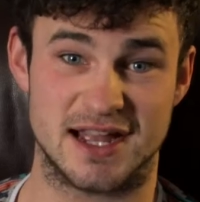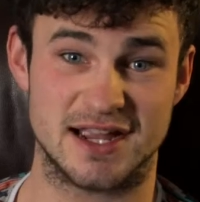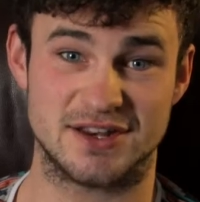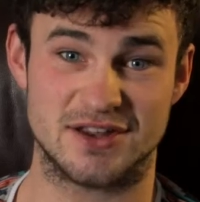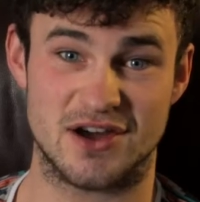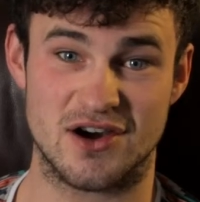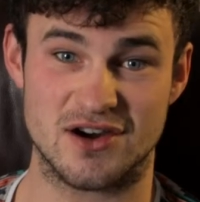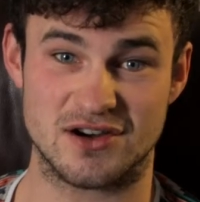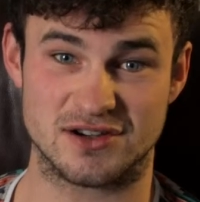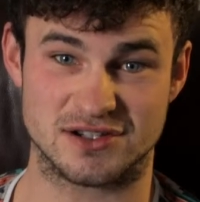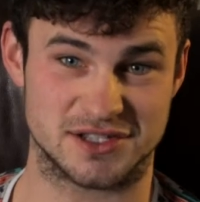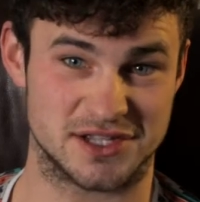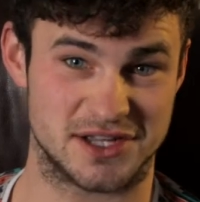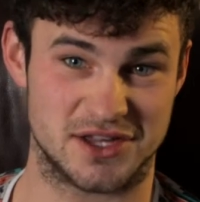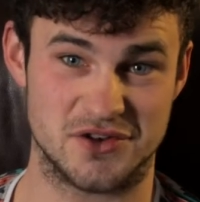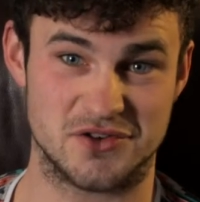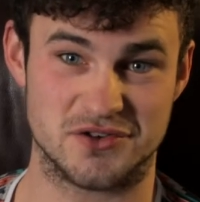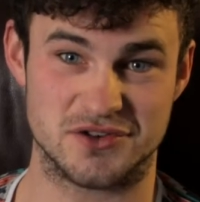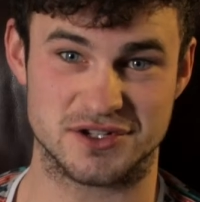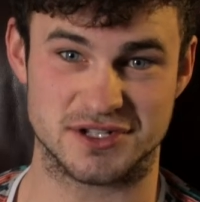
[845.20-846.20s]
Nighthawk
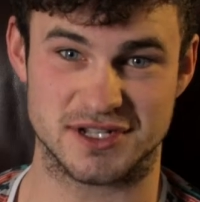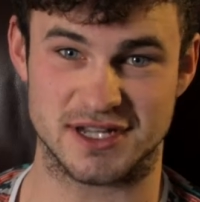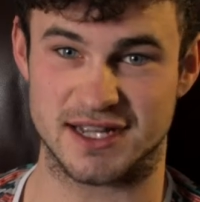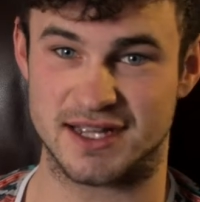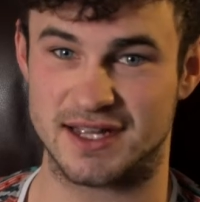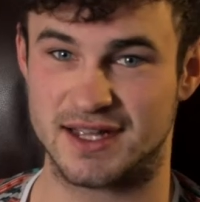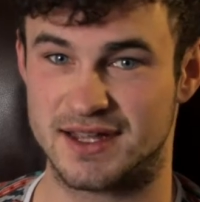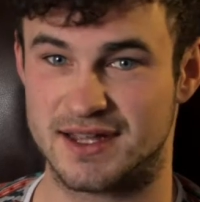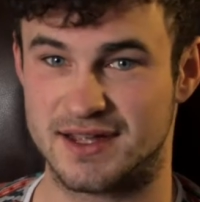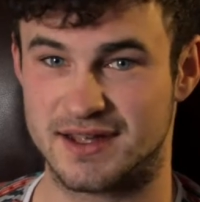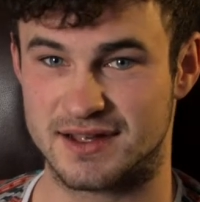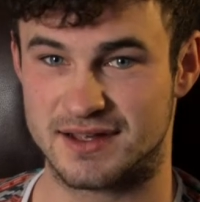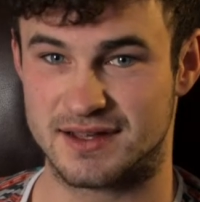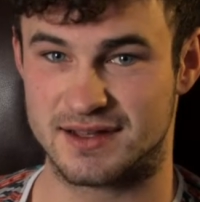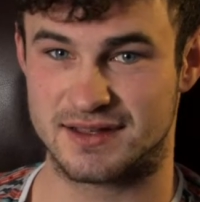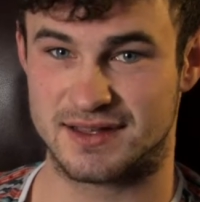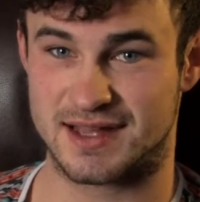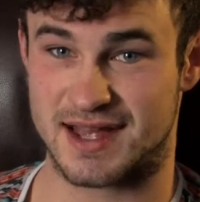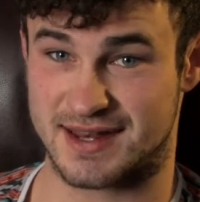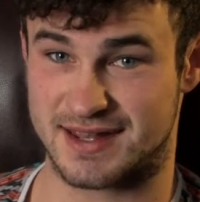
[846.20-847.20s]
security,
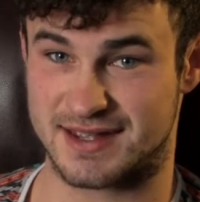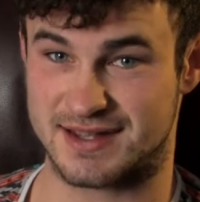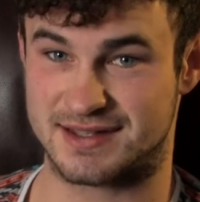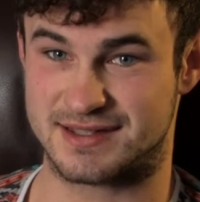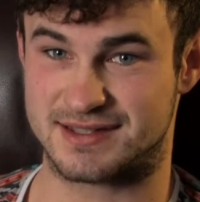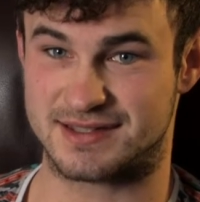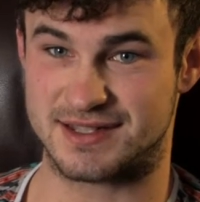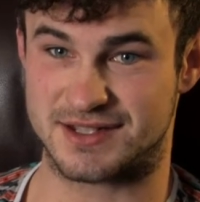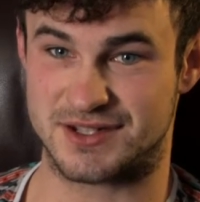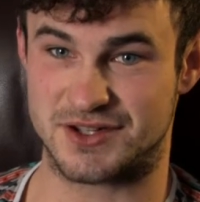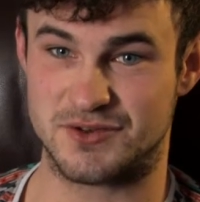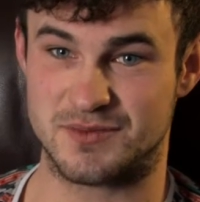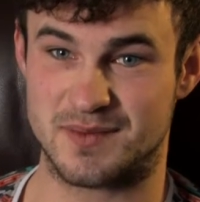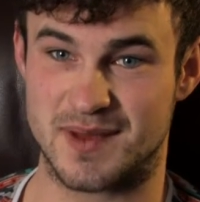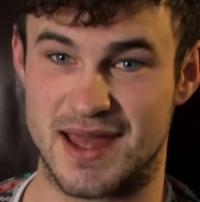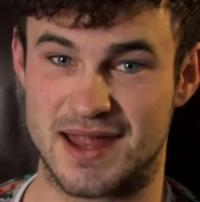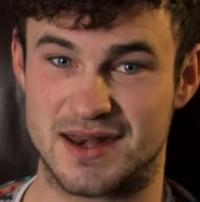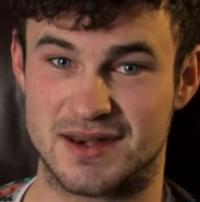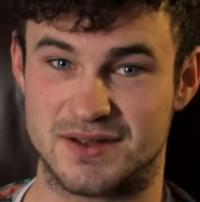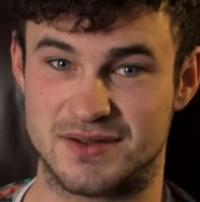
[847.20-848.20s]
that is, the two
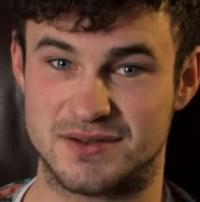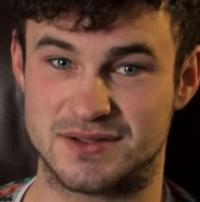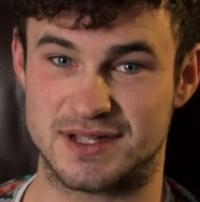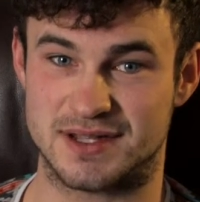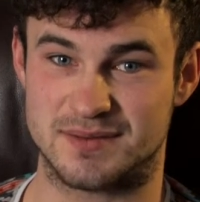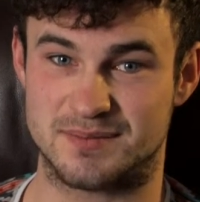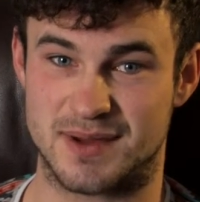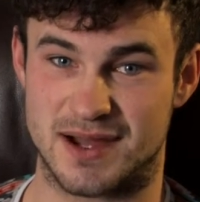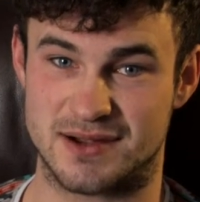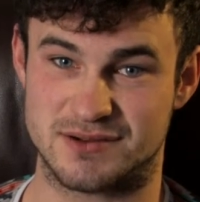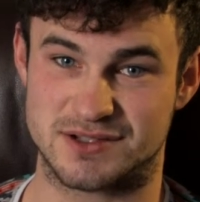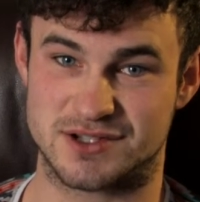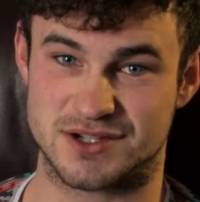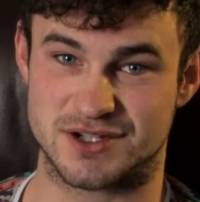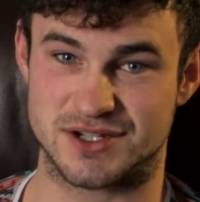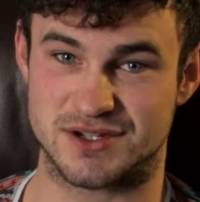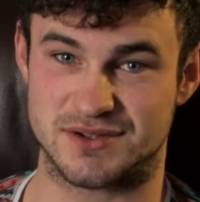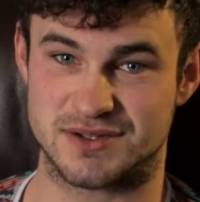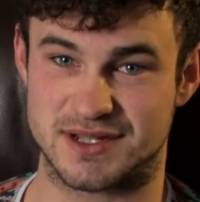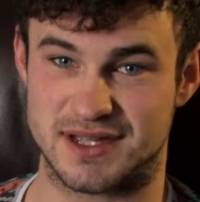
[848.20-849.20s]
men who did bouncer
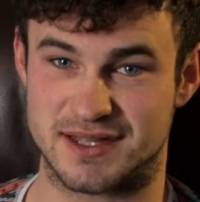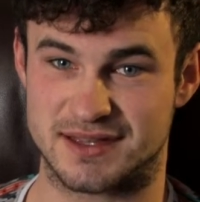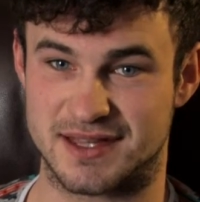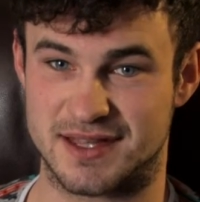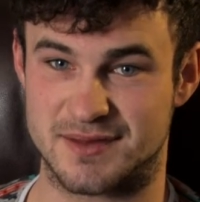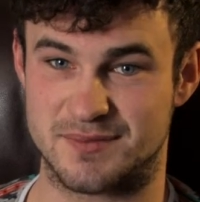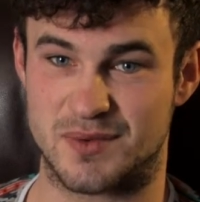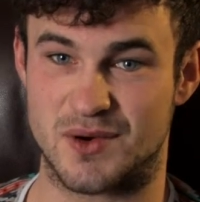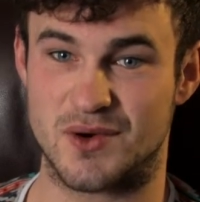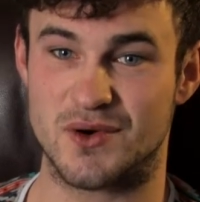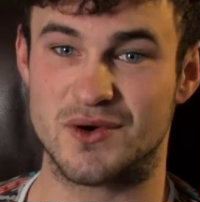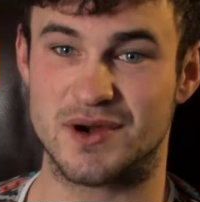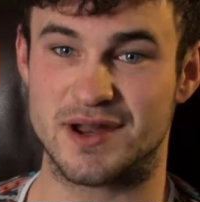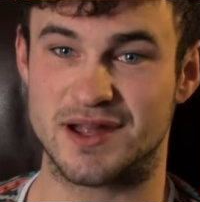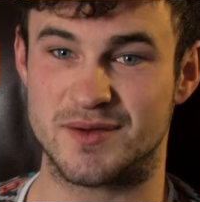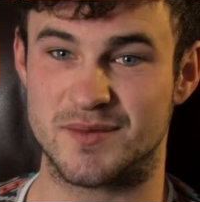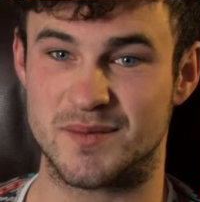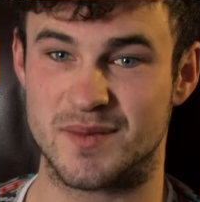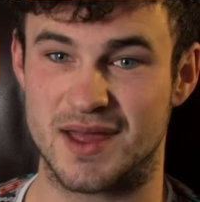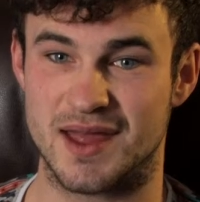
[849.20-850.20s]
duty at the
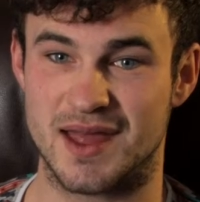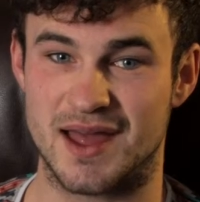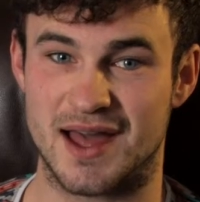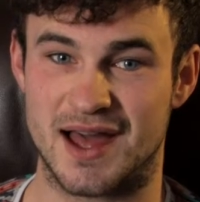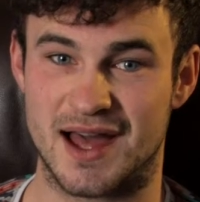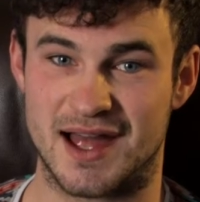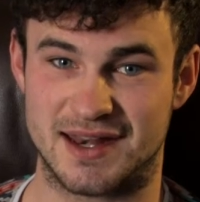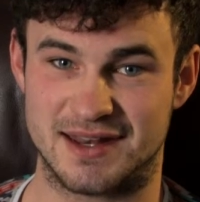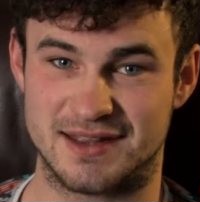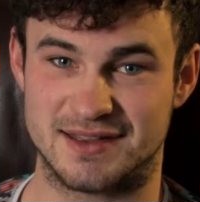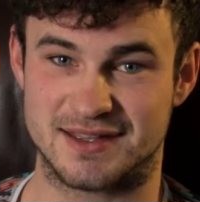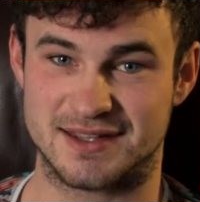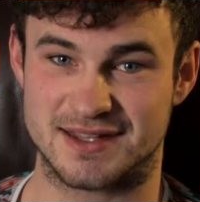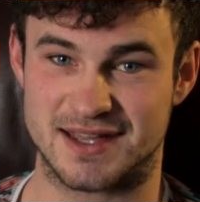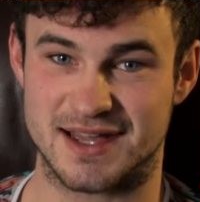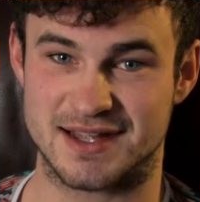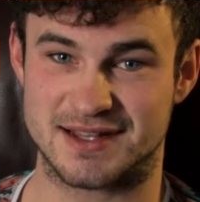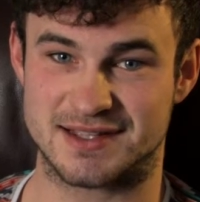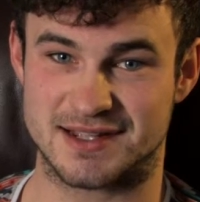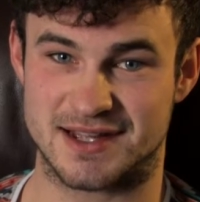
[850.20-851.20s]
Emporium, and in the
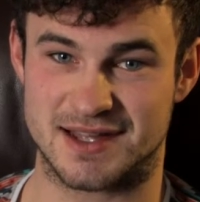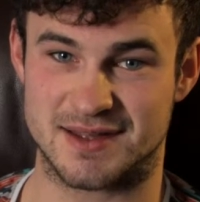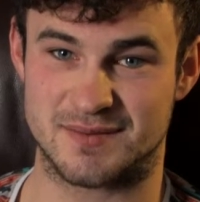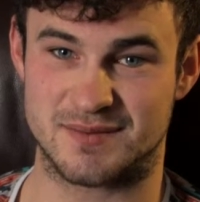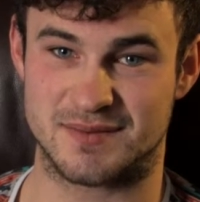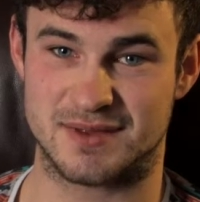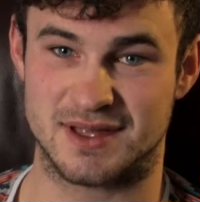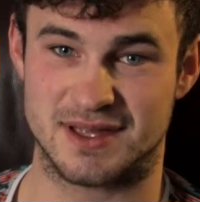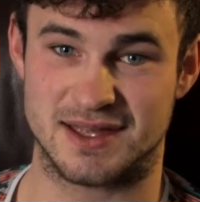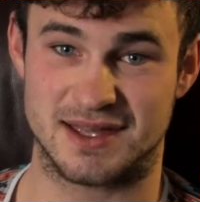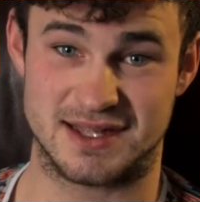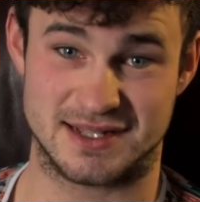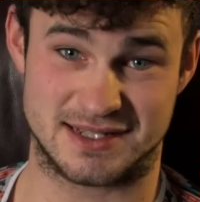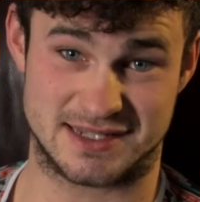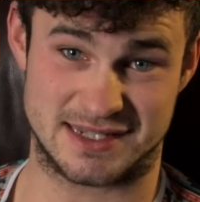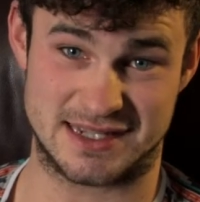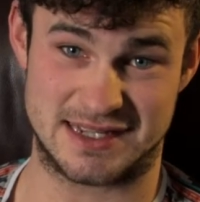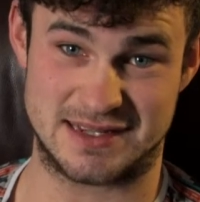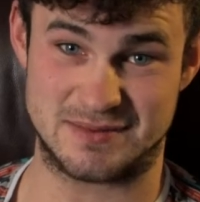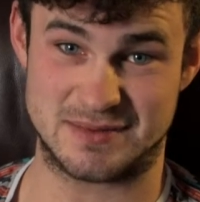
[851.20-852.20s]
daytime, it
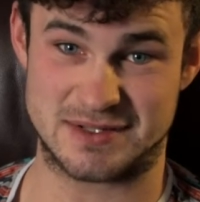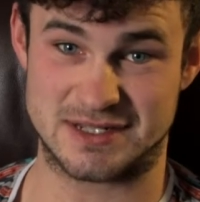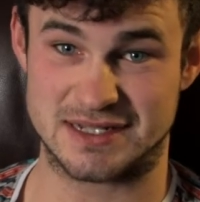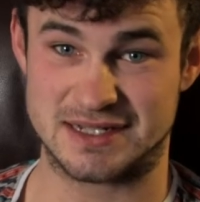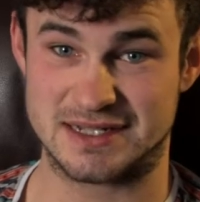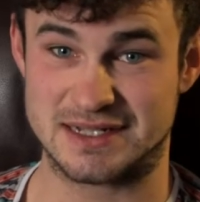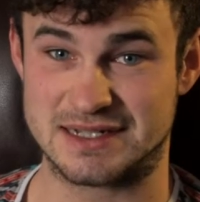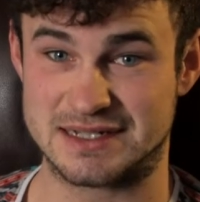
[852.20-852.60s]
seemed,